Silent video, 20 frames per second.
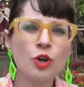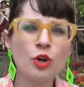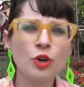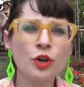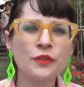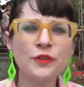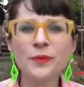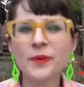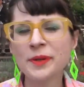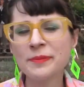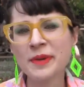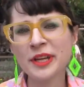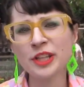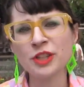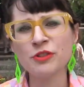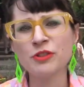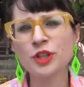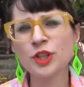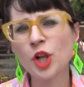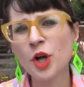or if you want to
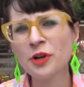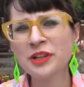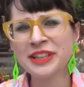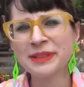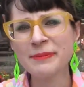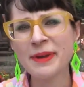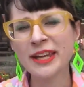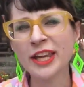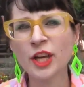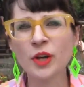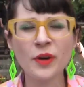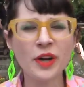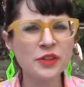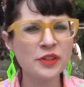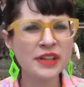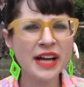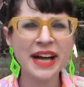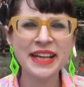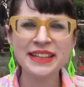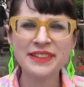do clothes making or
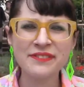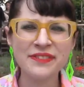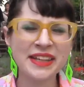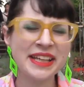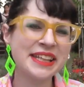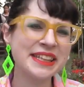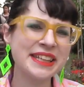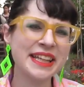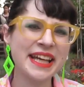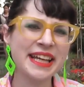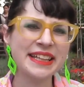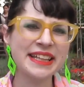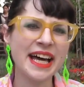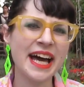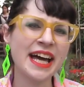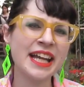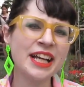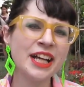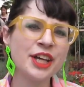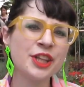other kinds of things like
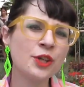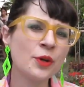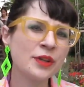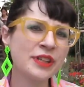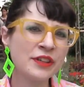that, there are